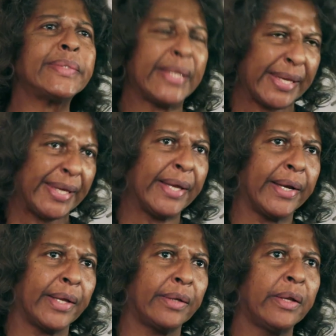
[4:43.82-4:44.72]
to
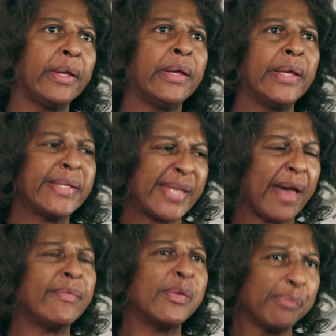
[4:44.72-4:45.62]
healing, is
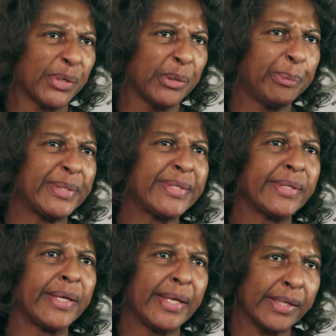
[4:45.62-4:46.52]
having a
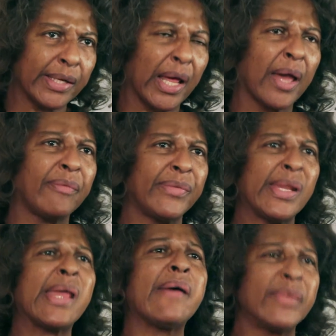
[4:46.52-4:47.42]
purpose in life
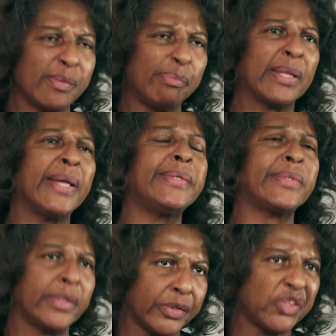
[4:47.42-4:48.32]
and having a
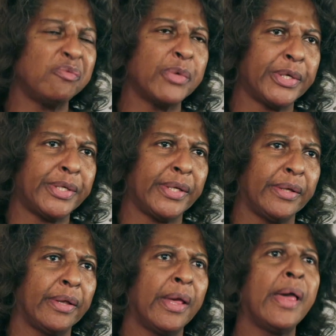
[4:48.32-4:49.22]
place in the
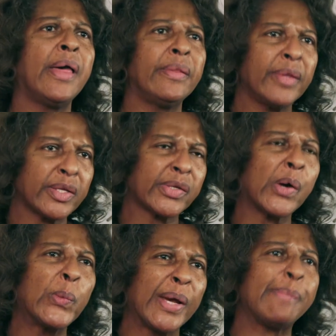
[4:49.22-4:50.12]
community. That's
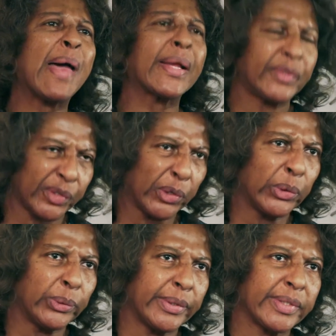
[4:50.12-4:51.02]
our way back to
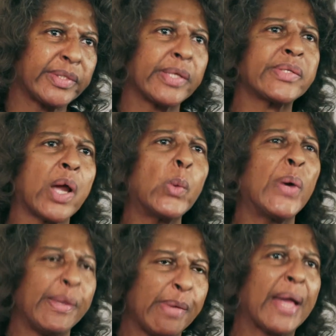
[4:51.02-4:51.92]
wholeness. That's our
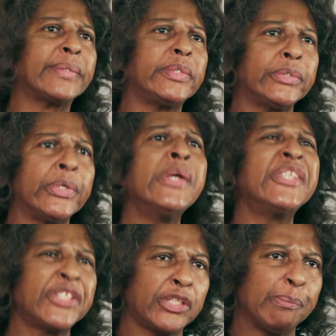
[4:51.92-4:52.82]
way back to
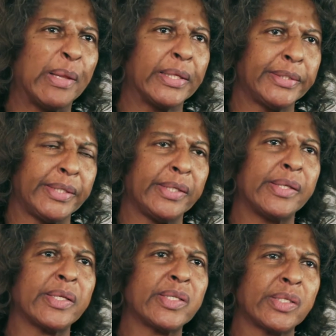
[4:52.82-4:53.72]
stability.
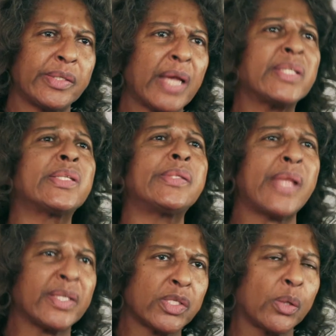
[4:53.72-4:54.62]
That's
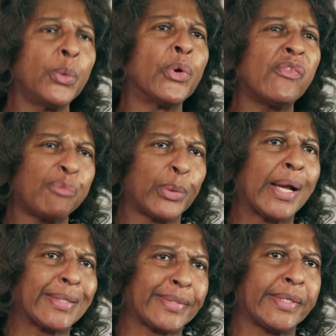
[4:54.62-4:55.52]
the growth
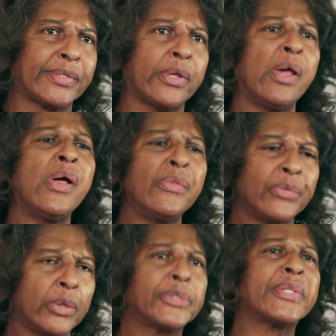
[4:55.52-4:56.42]
process.
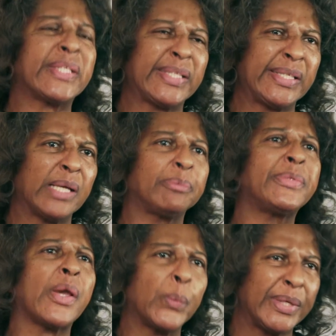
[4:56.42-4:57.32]
Those are the
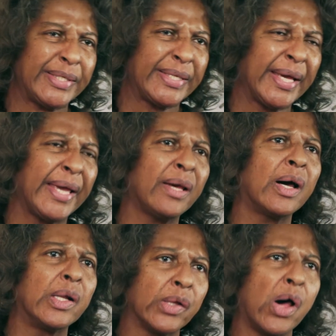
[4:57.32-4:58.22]
steps that we take
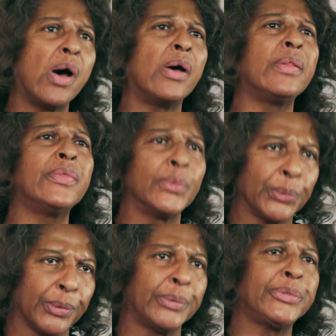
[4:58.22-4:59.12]
along the
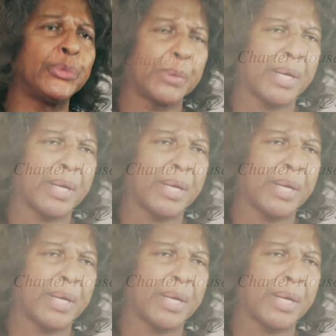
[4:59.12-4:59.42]
road to